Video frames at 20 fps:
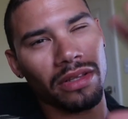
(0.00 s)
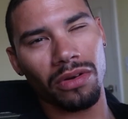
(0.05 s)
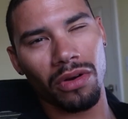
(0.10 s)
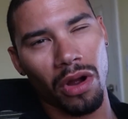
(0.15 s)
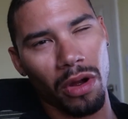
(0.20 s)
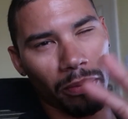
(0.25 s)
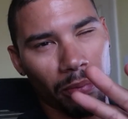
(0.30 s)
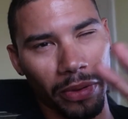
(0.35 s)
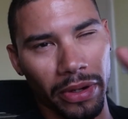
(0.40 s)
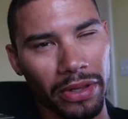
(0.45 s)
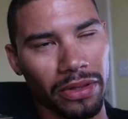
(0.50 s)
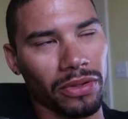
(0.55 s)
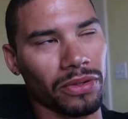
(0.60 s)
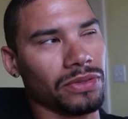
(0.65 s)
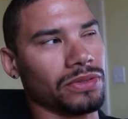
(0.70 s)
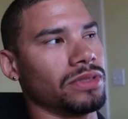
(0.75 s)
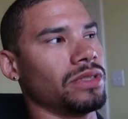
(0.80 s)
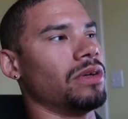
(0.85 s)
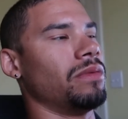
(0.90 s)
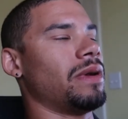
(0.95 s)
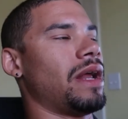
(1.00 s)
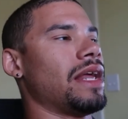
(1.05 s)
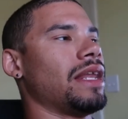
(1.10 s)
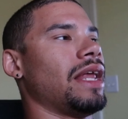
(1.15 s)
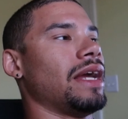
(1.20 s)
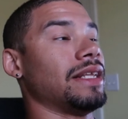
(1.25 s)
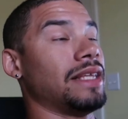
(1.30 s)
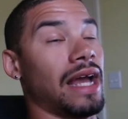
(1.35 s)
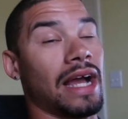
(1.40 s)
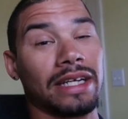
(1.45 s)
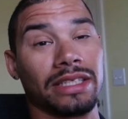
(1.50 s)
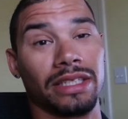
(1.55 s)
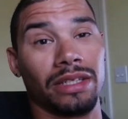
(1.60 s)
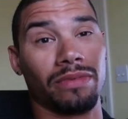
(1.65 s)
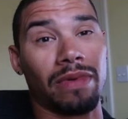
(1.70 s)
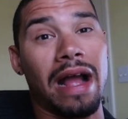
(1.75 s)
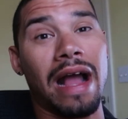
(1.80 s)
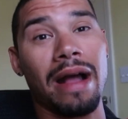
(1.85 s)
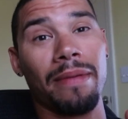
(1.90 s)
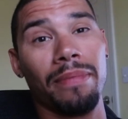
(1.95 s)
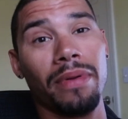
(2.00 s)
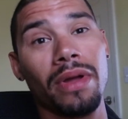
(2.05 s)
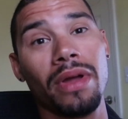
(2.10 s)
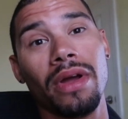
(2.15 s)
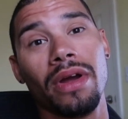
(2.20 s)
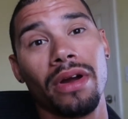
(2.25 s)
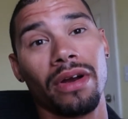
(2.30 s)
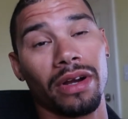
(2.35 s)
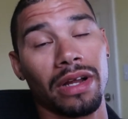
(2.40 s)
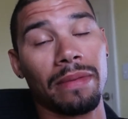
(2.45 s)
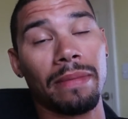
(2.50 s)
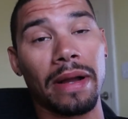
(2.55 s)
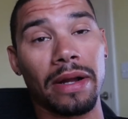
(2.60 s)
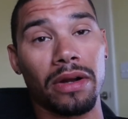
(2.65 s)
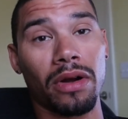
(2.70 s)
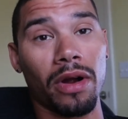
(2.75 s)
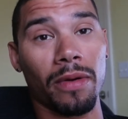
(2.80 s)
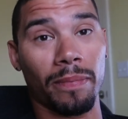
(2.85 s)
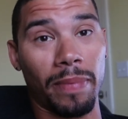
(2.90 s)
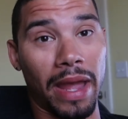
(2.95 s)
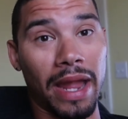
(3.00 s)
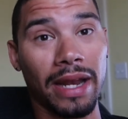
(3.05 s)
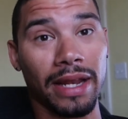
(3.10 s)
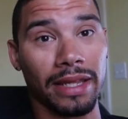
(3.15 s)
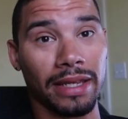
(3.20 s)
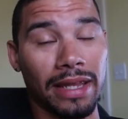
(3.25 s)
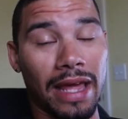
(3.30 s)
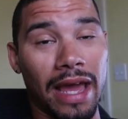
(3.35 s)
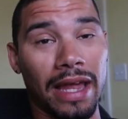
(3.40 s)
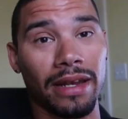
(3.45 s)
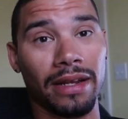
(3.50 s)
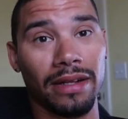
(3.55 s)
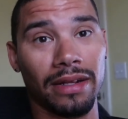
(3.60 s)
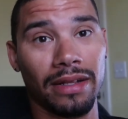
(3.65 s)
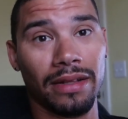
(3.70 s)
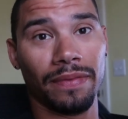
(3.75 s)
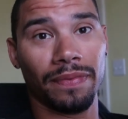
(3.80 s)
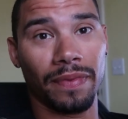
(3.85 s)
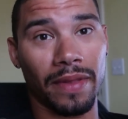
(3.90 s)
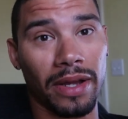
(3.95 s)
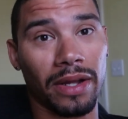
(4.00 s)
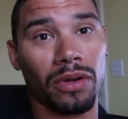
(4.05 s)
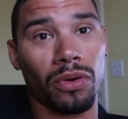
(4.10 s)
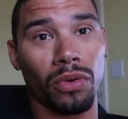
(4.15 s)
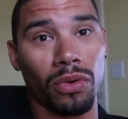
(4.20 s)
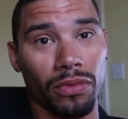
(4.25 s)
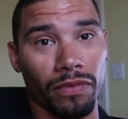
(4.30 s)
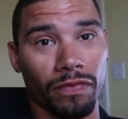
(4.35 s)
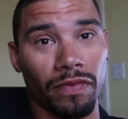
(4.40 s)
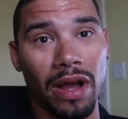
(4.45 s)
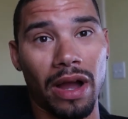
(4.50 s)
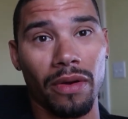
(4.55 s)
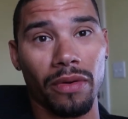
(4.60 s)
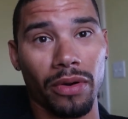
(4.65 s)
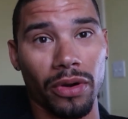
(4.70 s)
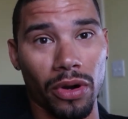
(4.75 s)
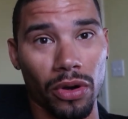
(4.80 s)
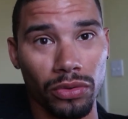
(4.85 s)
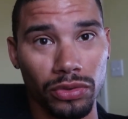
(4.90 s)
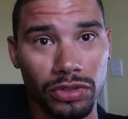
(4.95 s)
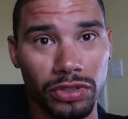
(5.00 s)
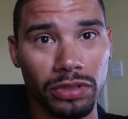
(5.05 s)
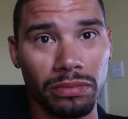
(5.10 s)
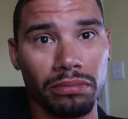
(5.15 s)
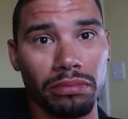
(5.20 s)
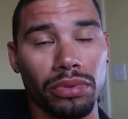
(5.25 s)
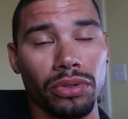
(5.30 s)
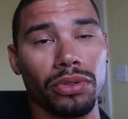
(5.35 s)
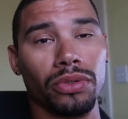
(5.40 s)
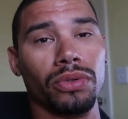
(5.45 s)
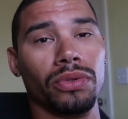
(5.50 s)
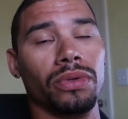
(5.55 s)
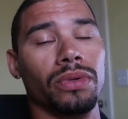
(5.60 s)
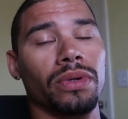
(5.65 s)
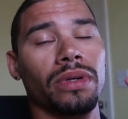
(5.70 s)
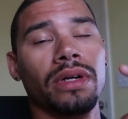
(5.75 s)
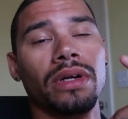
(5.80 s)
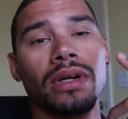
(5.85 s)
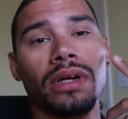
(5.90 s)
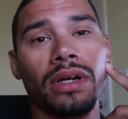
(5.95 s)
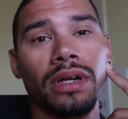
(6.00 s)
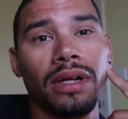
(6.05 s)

They're all pretty close though. But I'd like to actually wrap or get my car painted that cornflower ocean blue.